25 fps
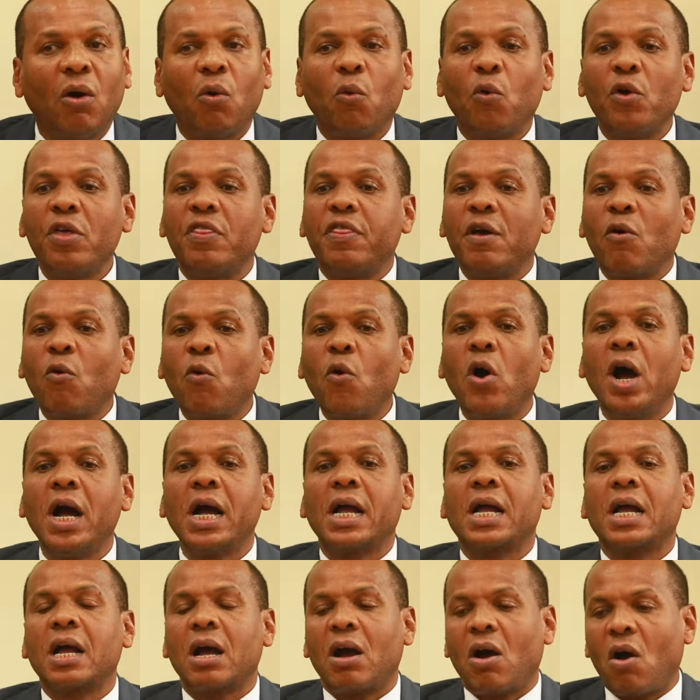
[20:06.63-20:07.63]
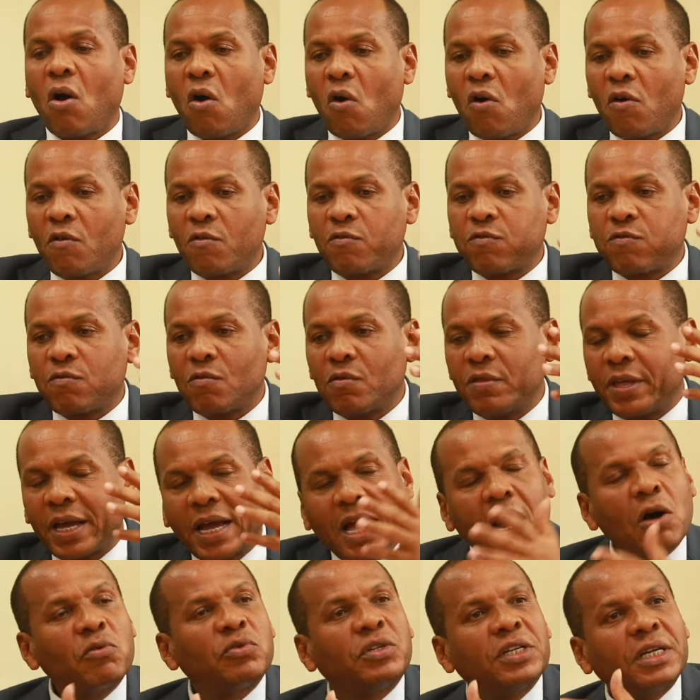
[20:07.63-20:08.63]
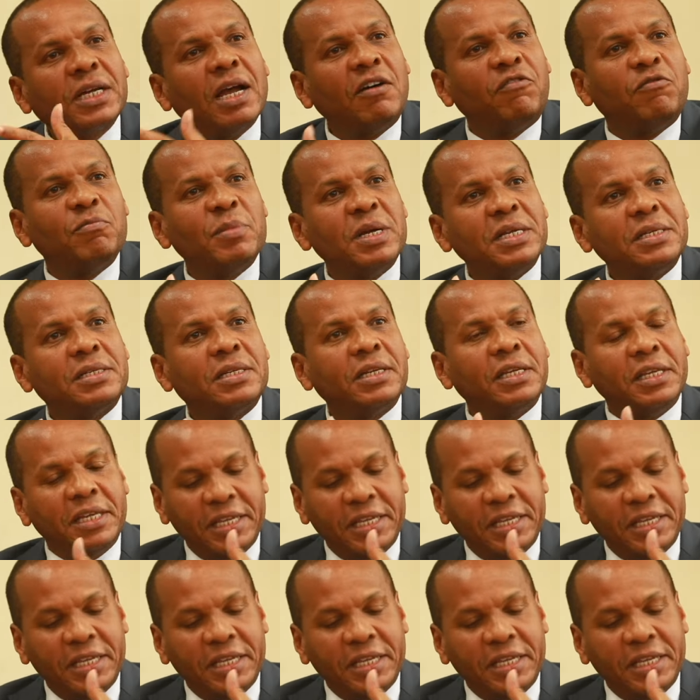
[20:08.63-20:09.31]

with the work of the county government.